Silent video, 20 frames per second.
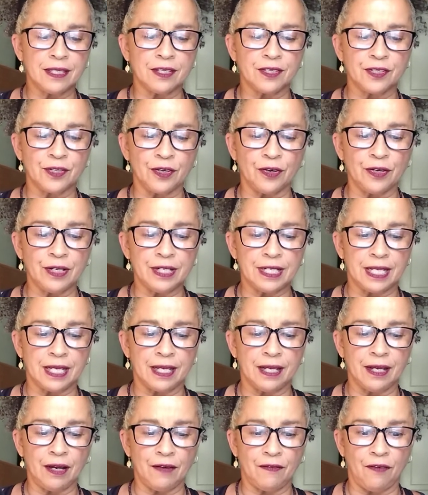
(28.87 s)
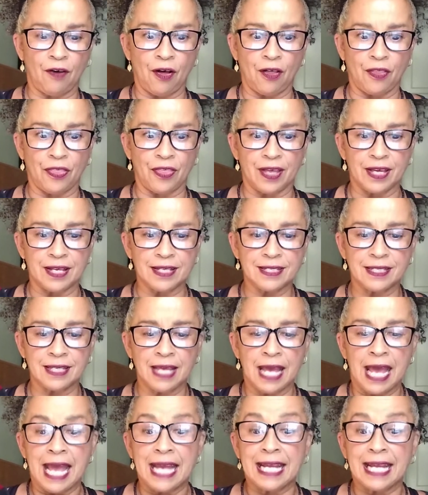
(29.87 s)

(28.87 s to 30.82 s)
the certainty of all this,